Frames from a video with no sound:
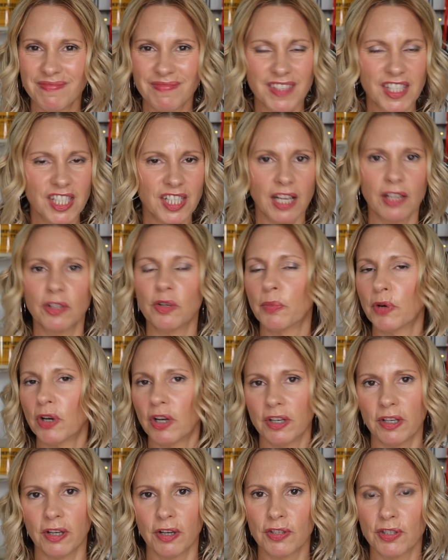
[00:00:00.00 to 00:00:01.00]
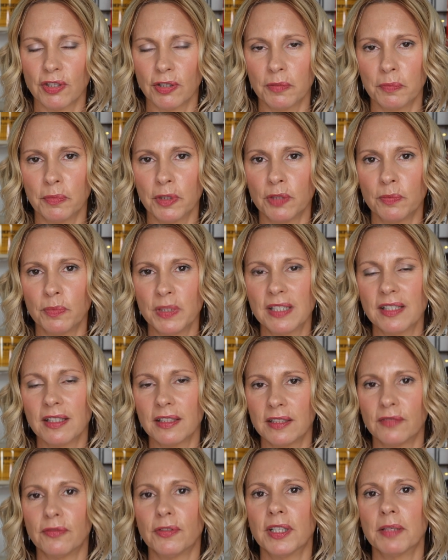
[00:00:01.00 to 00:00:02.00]
stellar products that could be
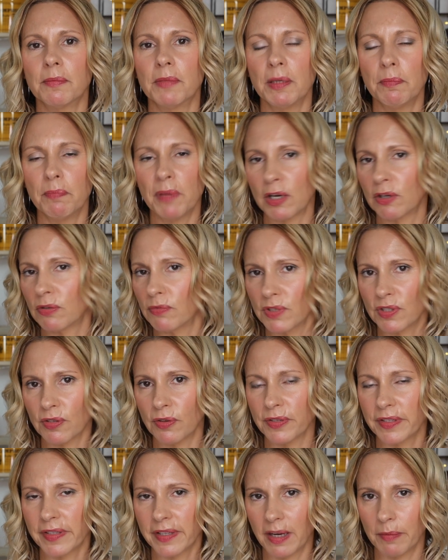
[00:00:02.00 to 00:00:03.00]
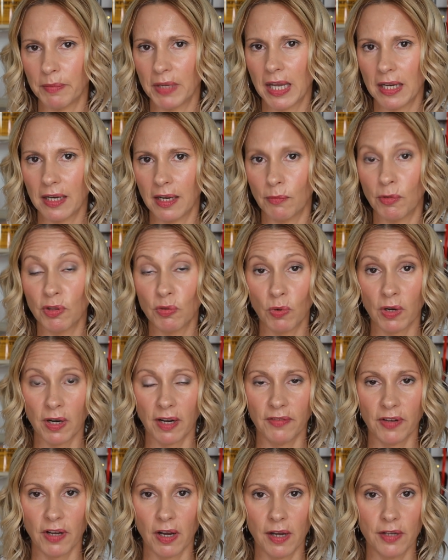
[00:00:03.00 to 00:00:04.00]
delivering me better results than I'm getting with what
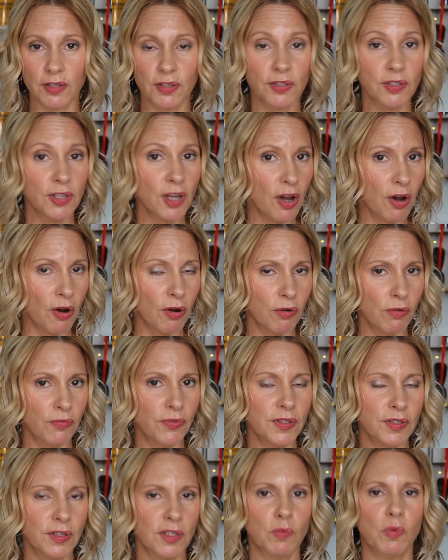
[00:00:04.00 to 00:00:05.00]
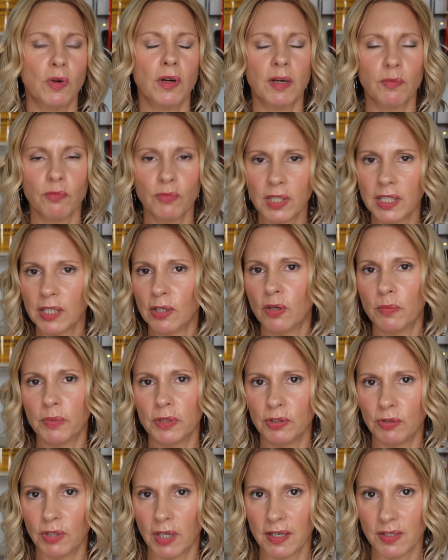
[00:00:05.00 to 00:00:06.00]
I've got. So this is where I'm really
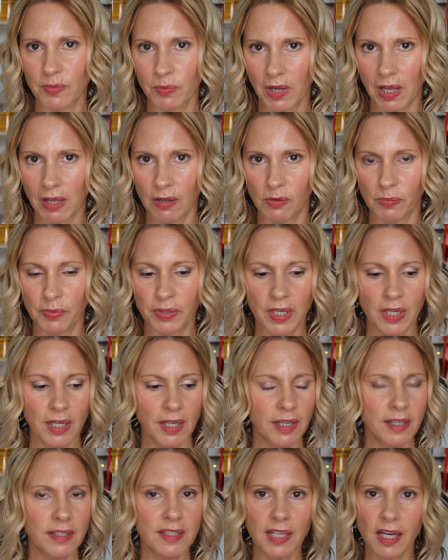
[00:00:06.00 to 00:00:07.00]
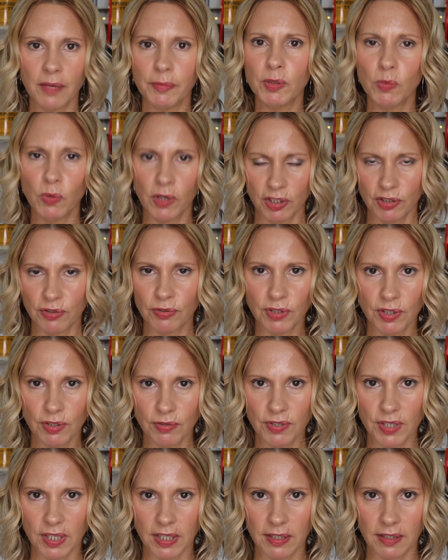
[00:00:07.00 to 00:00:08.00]
hoping you guys will help. Tell me what you're
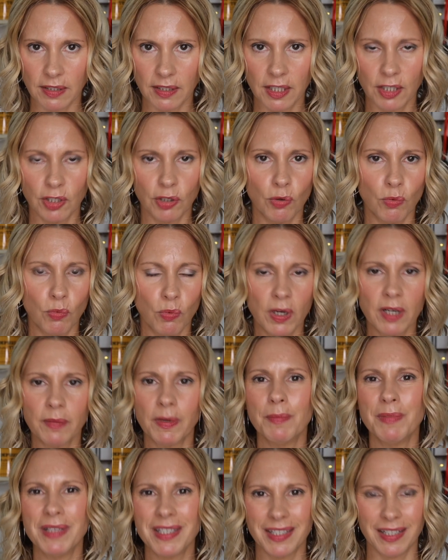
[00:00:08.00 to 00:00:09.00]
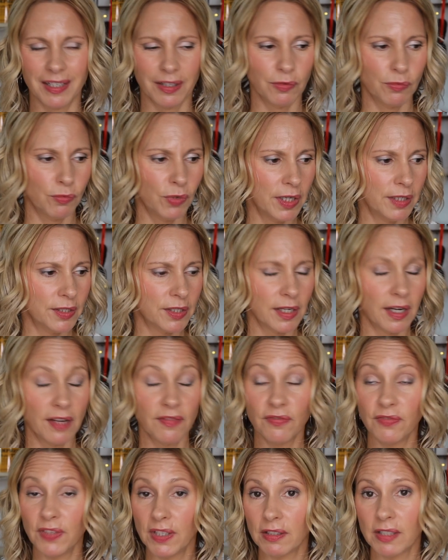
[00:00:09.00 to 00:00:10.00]
using. You know, what am I missing? What I
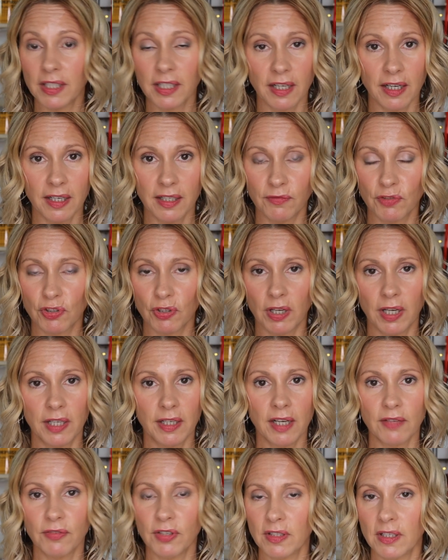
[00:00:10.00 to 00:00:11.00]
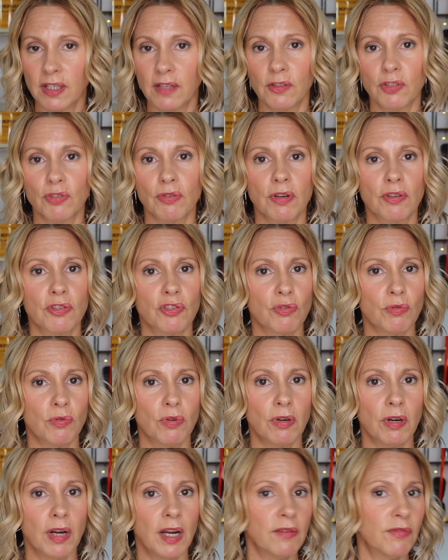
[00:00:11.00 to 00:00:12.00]
feel like I have tried everything in the
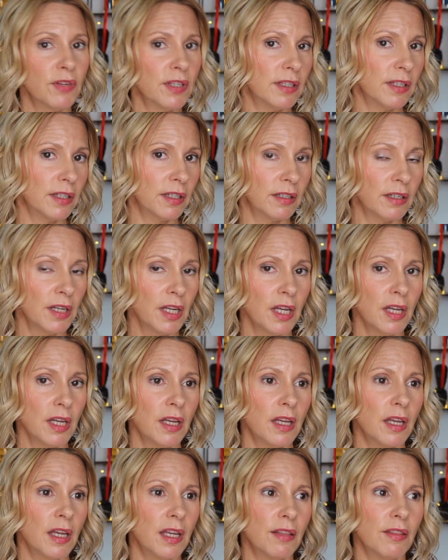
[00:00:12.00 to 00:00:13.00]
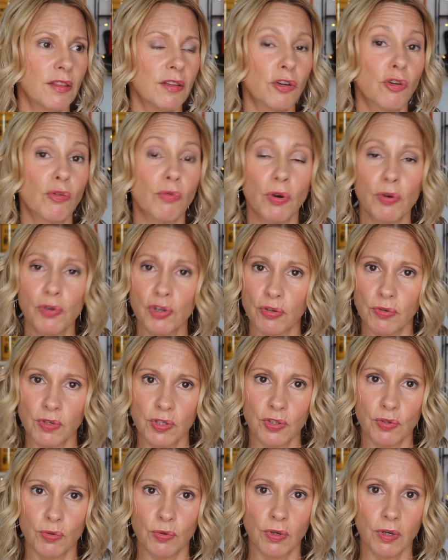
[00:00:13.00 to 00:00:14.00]
drugstore, everything in the grocery
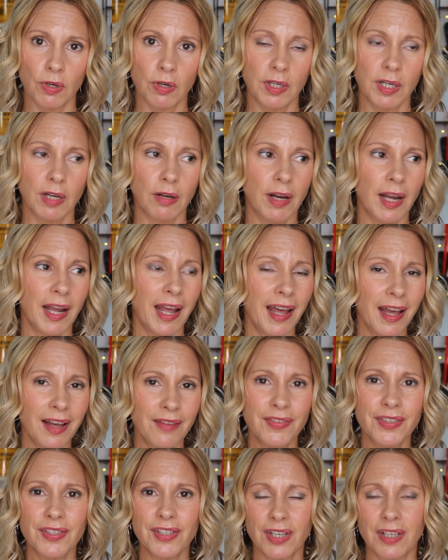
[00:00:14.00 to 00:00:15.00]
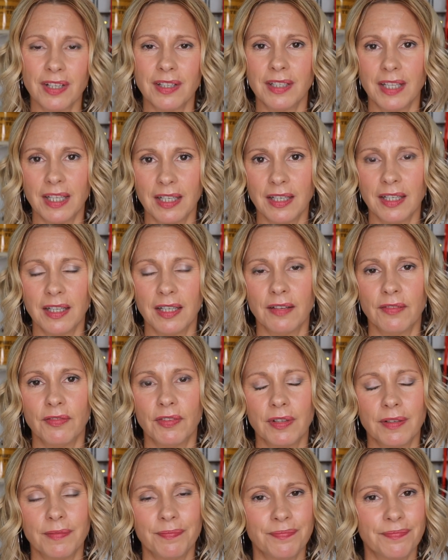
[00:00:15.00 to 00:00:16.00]
store. Now I haven't done any of
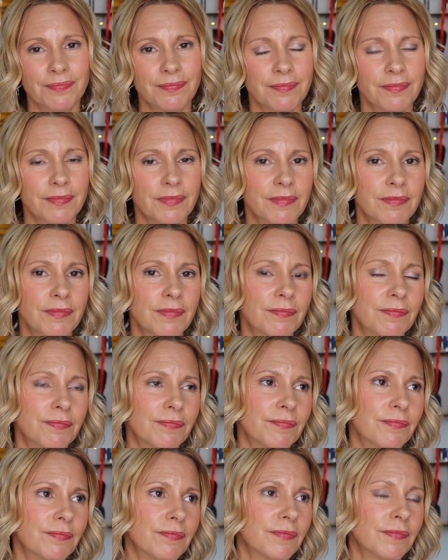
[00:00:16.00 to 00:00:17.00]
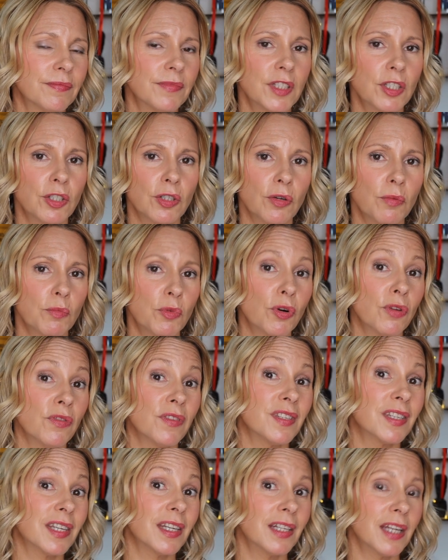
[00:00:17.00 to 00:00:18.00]
the you know, more of the
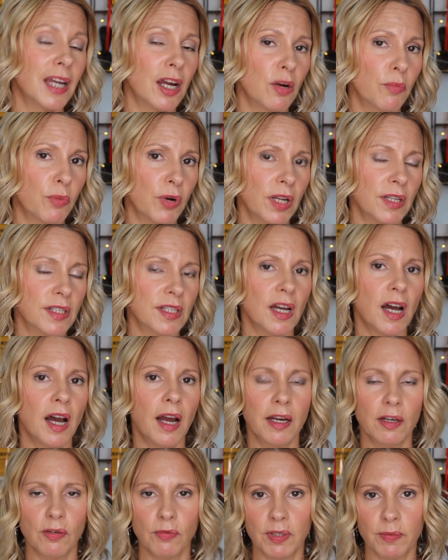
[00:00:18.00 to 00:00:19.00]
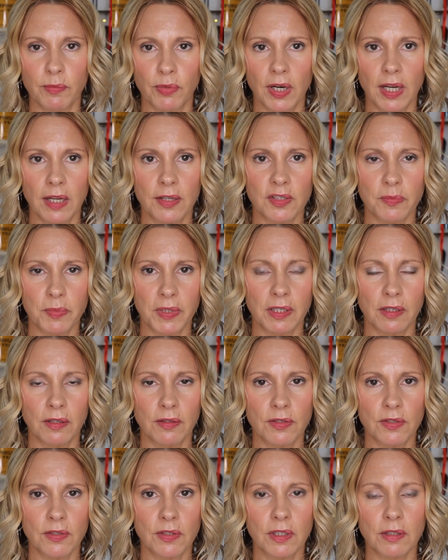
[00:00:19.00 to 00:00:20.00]
skincare brands, the higher end brands,
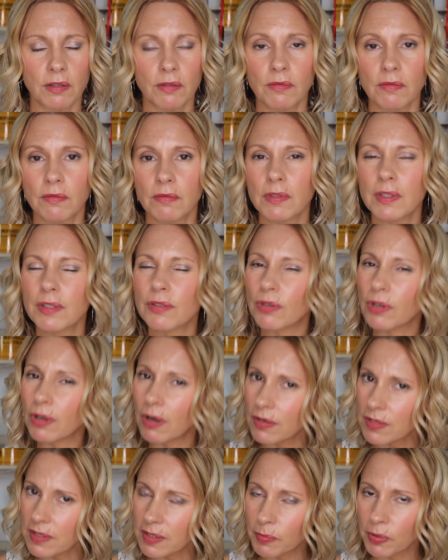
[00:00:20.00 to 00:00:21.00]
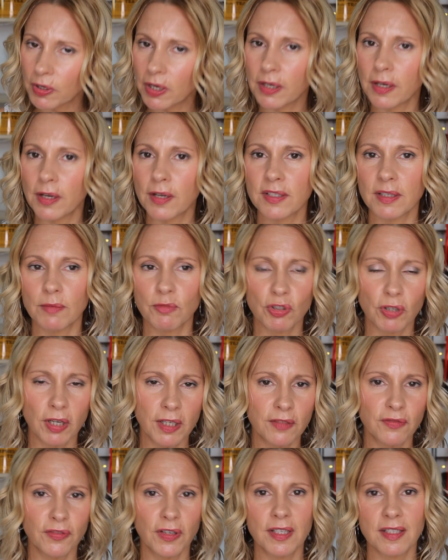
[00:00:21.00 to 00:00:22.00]
because, you know, these are costly products. I'm trying
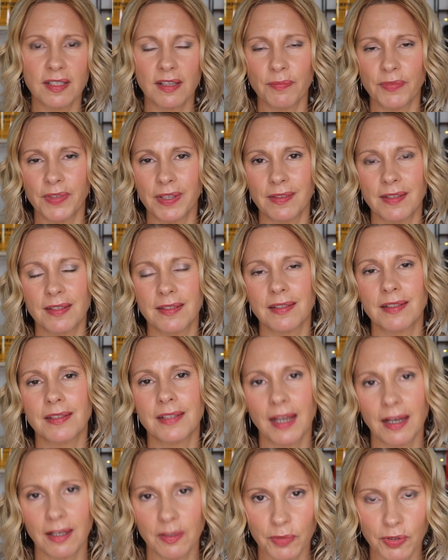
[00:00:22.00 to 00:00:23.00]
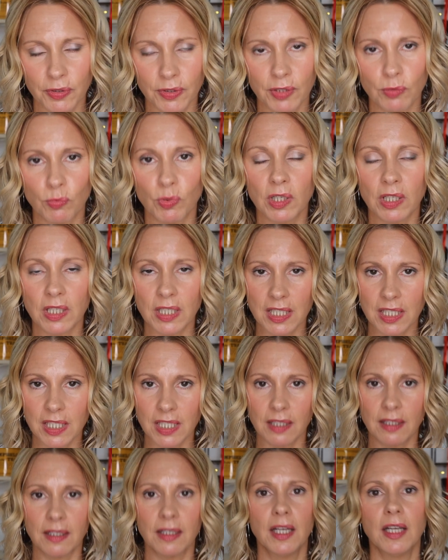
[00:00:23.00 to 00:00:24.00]
to find something that's sustainable and
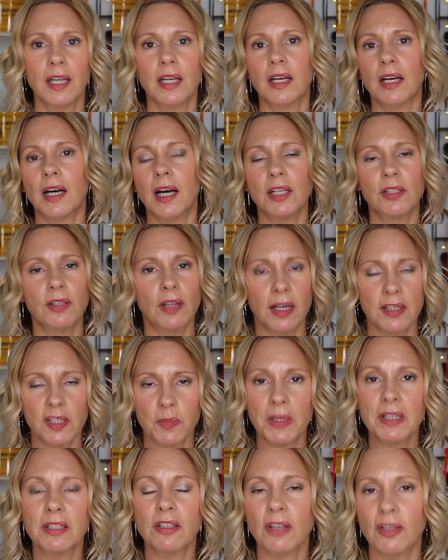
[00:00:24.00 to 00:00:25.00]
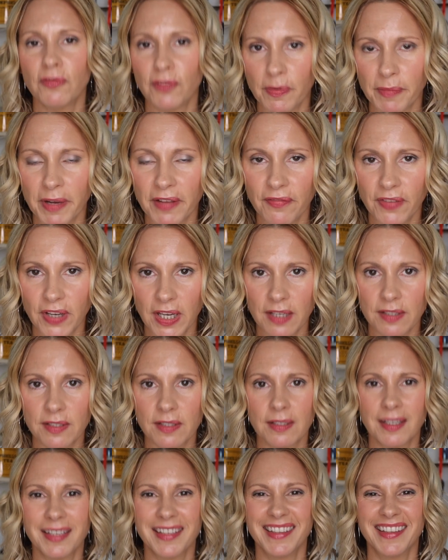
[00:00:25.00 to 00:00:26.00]
realistic. I, I spend enough on my face